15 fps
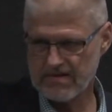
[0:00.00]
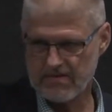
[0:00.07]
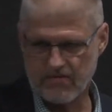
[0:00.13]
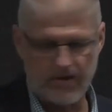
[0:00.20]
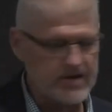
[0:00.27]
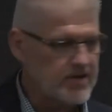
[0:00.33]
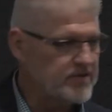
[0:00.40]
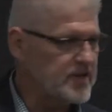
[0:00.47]

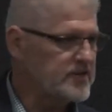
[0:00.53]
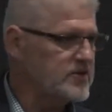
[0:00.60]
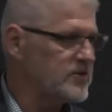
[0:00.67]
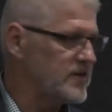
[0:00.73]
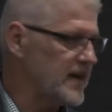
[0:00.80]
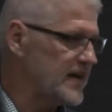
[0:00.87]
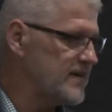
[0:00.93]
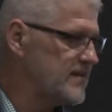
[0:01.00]
what do you think you
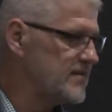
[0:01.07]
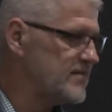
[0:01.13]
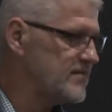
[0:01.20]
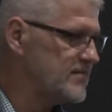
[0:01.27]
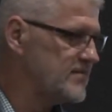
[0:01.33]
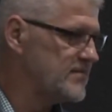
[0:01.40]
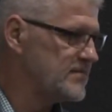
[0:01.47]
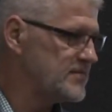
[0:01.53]
get?
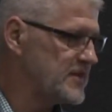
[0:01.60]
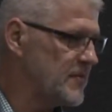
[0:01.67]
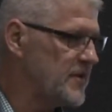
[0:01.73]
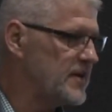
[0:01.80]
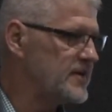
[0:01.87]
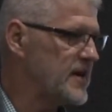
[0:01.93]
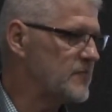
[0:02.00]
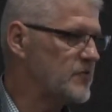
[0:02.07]

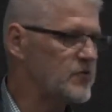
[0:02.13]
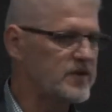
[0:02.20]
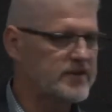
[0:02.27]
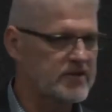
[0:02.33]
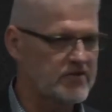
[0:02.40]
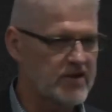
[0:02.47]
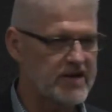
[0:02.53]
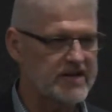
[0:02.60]
Somebody tell me what the
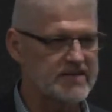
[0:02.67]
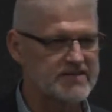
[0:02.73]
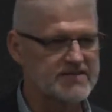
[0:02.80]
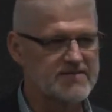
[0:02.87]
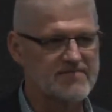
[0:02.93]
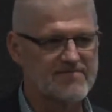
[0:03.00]
grade is.